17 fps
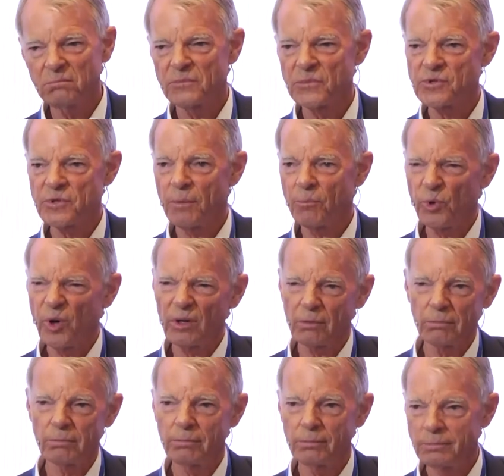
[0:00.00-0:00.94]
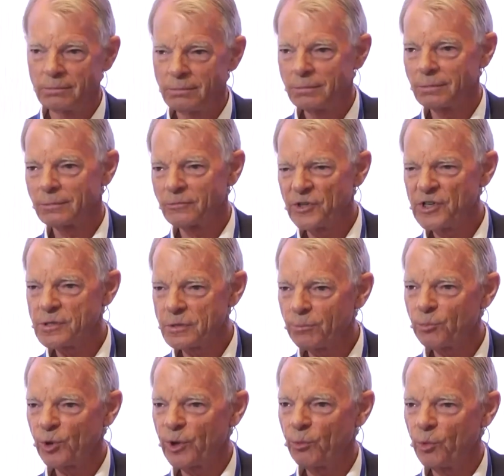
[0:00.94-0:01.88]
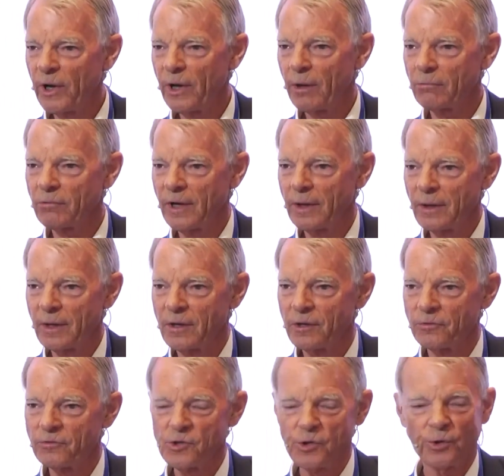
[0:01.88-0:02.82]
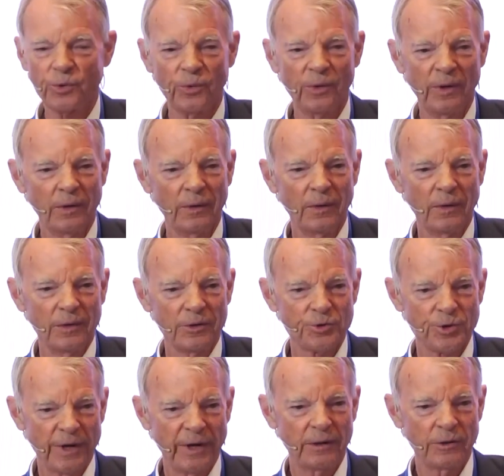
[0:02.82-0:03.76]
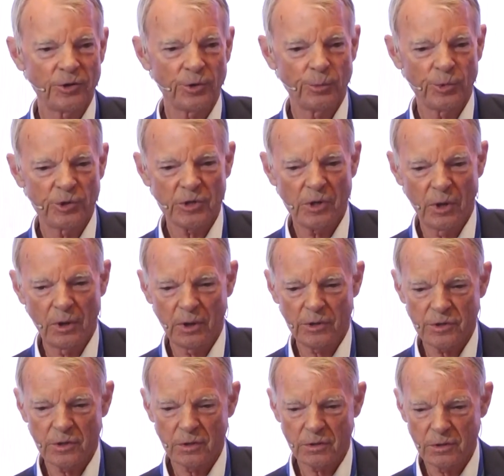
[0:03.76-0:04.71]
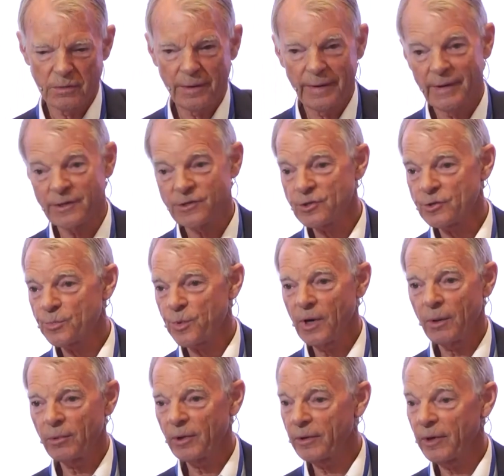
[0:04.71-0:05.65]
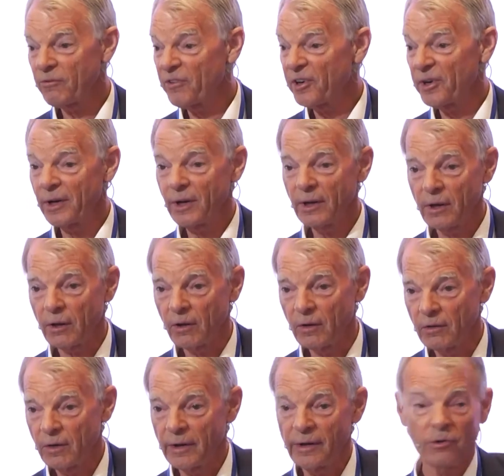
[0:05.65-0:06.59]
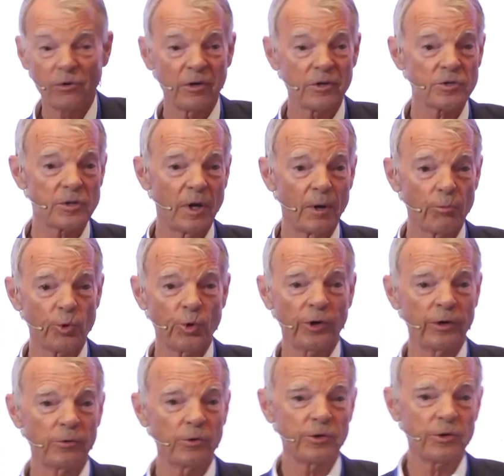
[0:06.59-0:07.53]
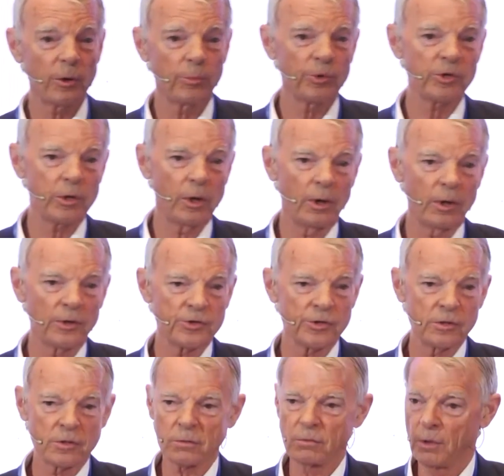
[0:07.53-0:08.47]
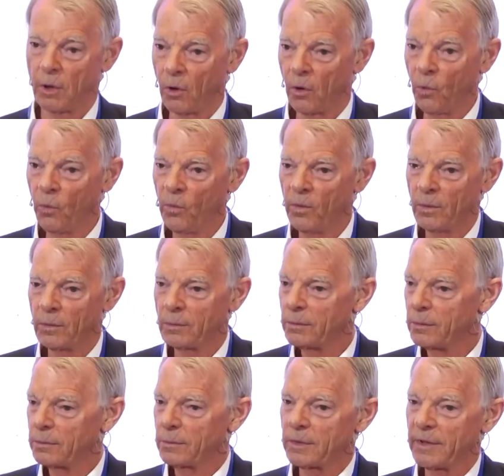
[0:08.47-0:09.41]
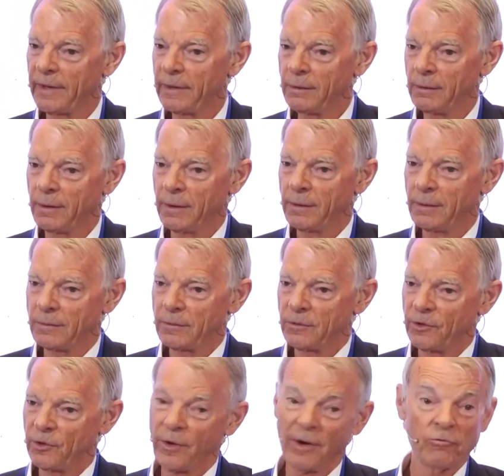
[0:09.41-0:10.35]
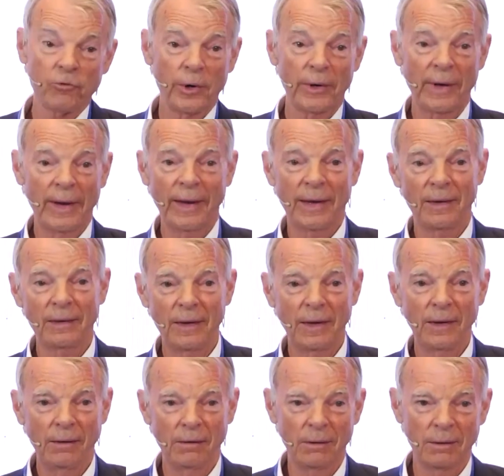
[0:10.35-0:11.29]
somewhat reasonably well relative to trained dermatologists? The answer is probably very little. Are you going to stop going to a dermatologist? No, right? You have one handy.